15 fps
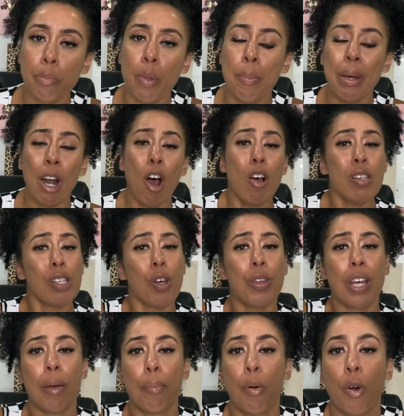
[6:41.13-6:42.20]
but also
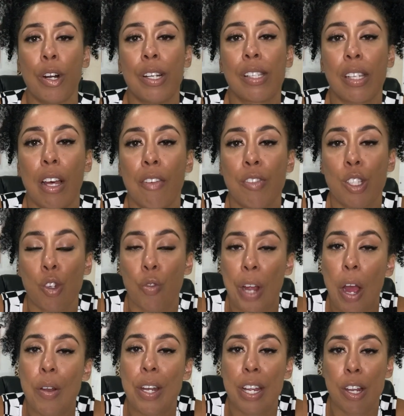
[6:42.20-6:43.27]
the importance of
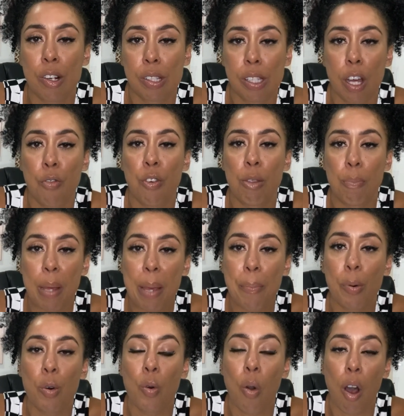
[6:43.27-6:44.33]
surrounding yourself with
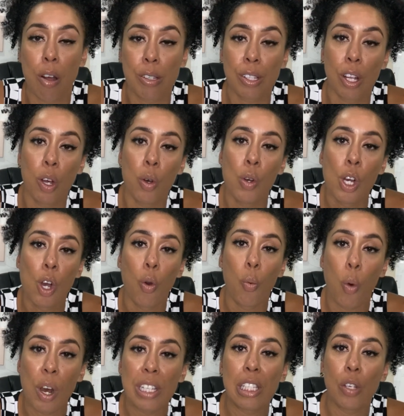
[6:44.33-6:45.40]
people who also
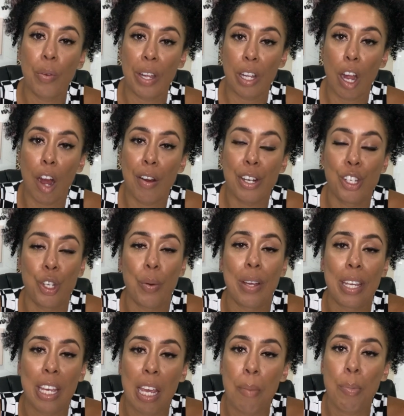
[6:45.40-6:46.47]
want to encourage you
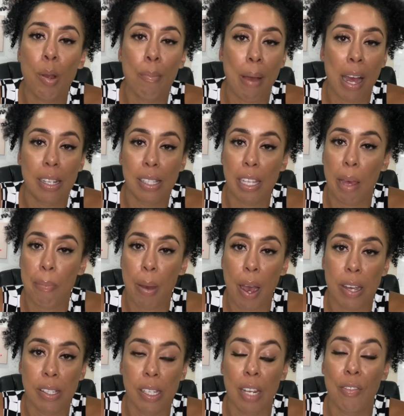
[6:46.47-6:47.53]
and keep your mindset
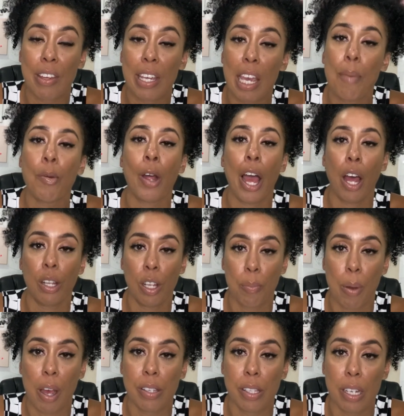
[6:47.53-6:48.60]
positive and keep your outlook
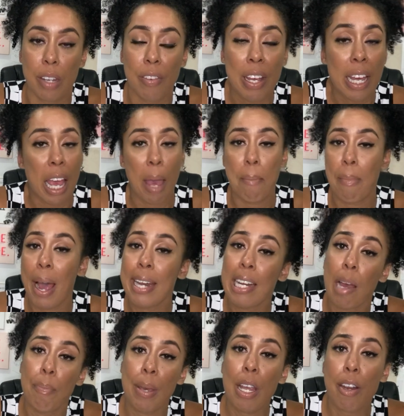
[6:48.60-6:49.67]
positive. It might
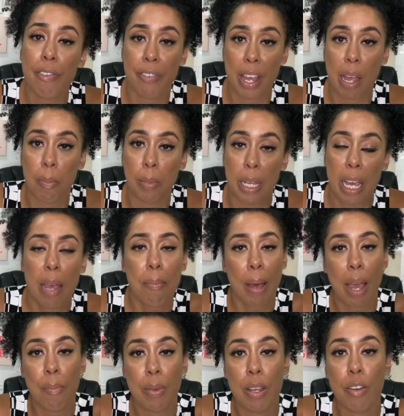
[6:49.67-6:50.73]
not be your family. It
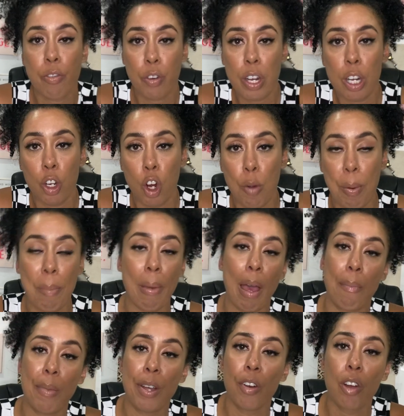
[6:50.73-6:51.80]
might be your friend group. It
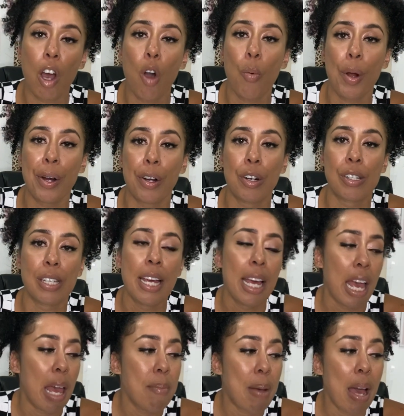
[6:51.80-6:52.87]
might be your coworkers.
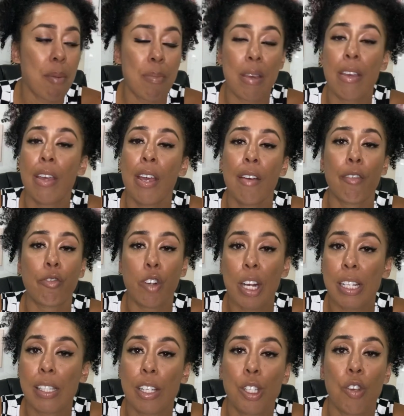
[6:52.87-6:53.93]
It might be
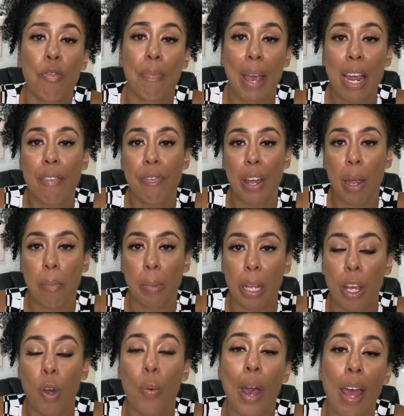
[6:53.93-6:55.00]
friends that you've made
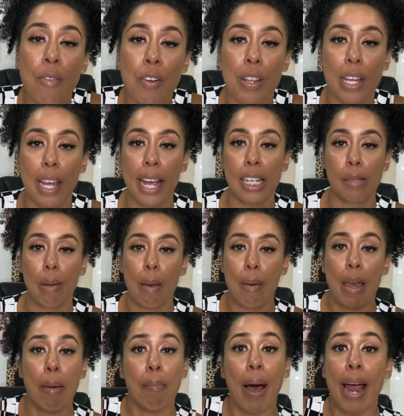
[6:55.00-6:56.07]
family, whoever the case may
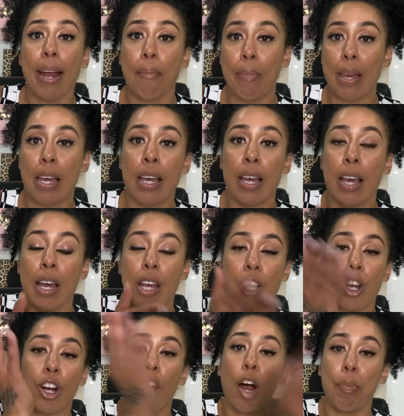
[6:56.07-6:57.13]
be. It might be
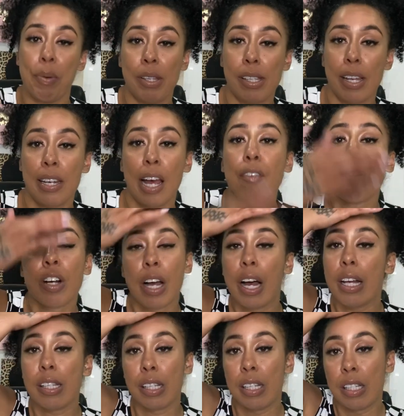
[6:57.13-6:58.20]
your herpes can never
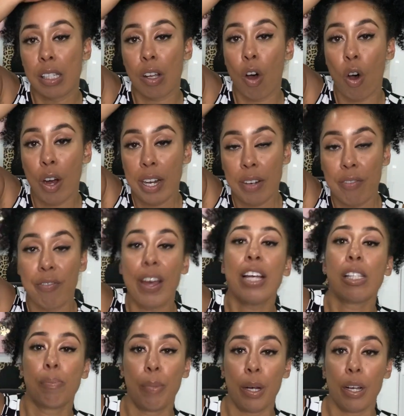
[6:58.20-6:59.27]
cousins on
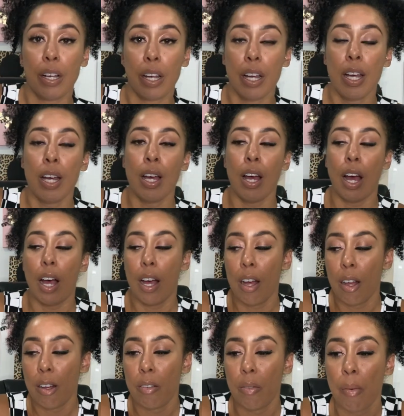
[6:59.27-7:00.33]
Facebook.
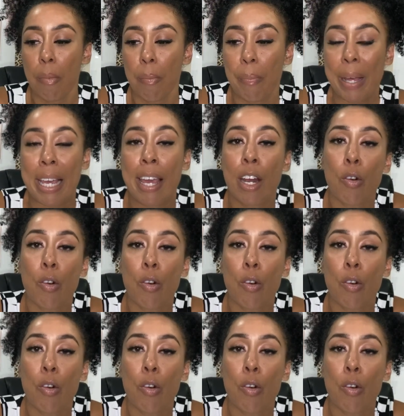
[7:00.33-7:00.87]
Um, but get